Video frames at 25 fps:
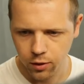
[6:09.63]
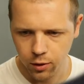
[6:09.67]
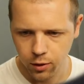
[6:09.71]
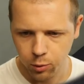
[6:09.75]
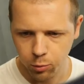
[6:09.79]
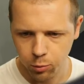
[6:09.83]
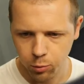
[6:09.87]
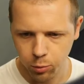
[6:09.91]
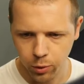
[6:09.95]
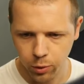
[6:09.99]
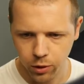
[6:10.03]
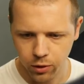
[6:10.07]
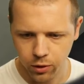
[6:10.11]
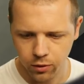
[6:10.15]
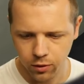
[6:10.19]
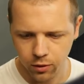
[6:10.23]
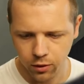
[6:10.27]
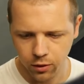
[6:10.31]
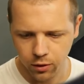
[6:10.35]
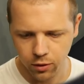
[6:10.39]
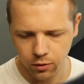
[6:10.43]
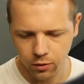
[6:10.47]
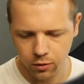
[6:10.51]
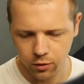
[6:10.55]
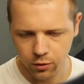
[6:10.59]
but
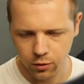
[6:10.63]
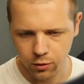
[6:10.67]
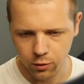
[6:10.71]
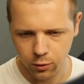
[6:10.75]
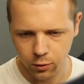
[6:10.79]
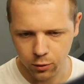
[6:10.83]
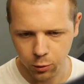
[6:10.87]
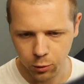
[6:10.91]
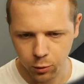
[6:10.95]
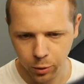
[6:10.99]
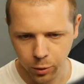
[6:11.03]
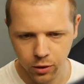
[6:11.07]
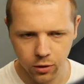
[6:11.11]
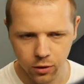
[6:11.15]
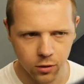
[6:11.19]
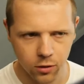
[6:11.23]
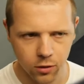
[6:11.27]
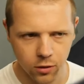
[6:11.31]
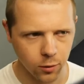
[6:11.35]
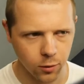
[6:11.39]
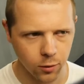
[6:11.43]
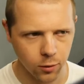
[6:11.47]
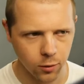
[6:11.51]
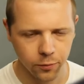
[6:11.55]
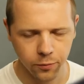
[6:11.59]
it'll look stupid.
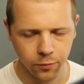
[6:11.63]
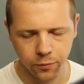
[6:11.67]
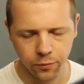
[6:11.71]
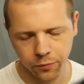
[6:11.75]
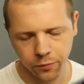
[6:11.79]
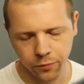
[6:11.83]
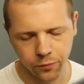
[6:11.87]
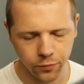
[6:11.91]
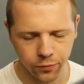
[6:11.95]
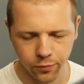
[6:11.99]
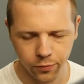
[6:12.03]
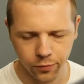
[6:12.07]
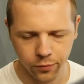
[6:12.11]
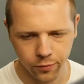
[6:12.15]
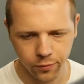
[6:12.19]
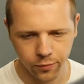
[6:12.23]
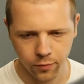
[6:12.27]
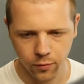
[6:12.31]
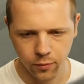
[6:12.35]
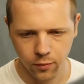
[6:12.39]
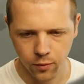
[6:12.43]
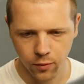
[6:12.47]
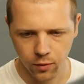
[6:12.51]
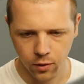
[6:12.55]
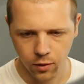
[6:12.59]
So
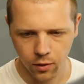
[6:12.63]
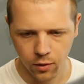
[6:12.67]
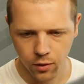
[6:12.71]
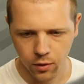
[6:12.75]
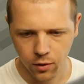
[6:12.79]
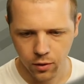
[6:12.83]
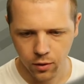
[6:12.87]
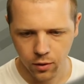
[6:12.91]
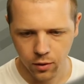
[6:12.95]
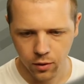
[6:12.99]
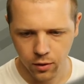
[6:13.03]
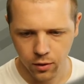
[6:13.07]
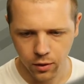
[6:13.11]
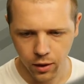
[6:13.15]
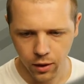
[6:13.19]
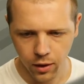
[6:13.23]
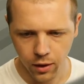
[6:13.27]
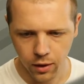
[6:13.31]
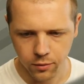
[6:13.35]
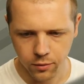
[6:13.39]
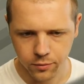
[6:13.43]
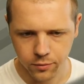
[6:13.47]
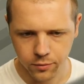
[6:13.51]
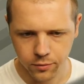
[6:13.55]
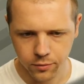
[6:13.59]
yeah,
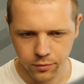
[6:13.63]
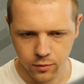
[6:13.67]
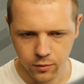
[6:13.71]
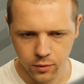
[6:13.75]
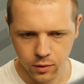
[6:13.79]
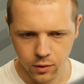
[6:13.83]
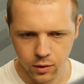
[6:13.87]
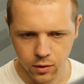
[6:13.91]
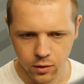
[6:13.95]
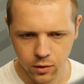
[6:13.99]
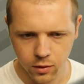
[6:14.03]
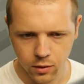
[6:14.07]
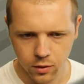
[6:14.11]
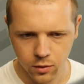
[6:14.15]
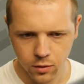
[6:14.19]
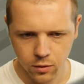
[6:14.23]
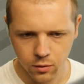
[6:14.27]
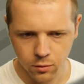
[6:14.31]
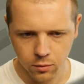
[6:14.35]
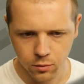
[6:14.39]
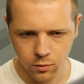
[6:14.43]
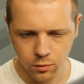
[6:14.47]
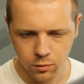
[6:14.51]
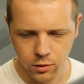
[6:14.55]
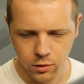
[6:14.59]

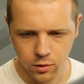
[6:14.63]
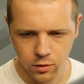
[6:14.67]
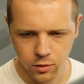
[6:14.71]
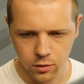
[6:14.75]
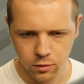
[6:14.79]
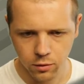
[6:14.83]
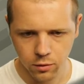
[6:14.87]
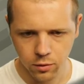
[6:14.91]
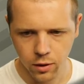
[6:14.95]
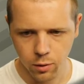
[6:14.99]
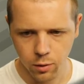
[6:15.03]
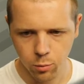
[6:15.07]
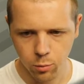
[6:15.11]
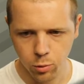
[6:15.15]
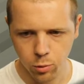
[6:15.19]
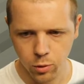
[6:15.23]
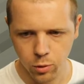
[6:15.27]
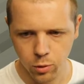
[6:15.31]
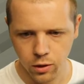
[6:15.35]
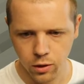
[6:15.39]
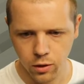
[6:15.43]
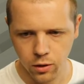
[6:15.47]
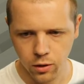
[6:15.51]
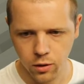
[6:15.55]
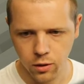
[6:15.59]
we're just gonna grab
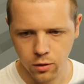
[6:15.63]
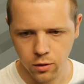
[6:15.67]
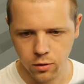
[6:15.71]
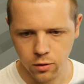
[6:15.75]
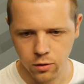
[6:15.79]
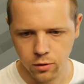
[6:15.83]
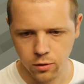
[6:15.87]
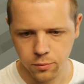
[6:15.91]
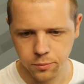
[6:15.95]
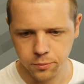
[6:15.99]
one here.